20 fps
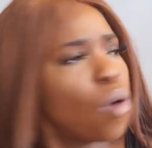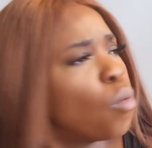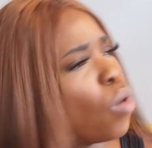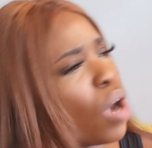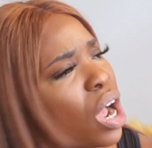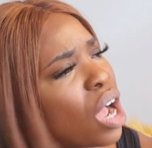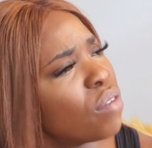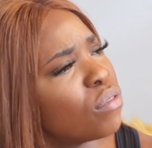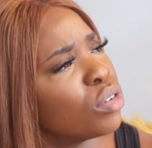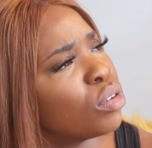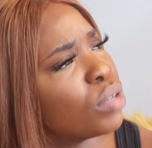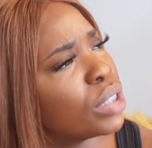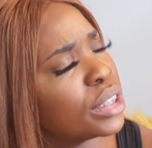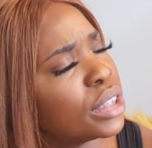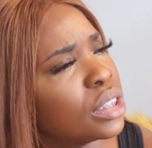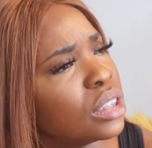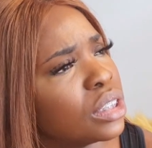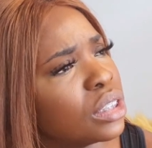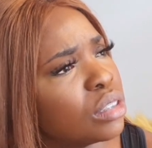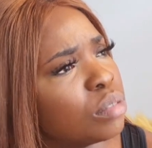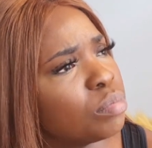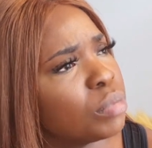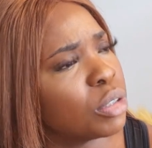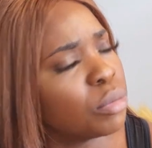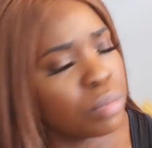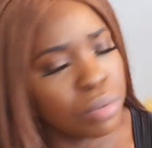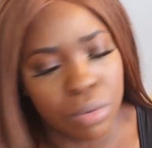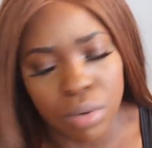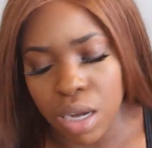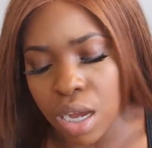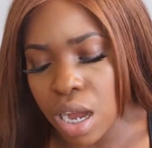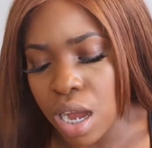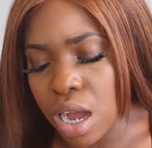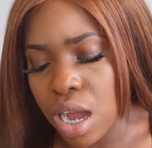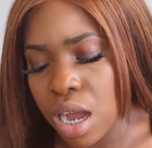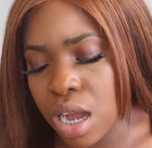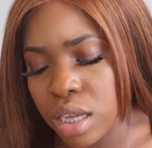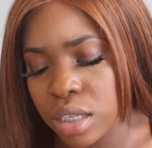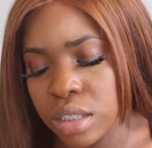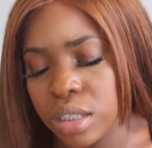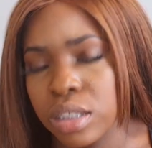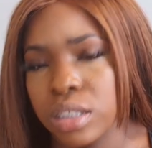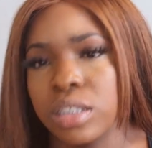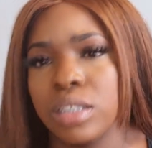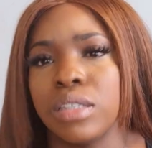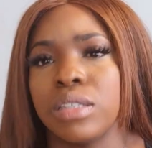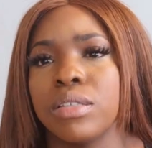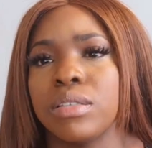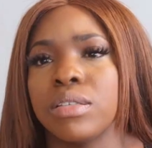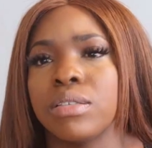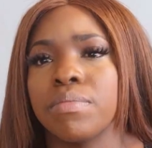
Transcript: What other questions has people asked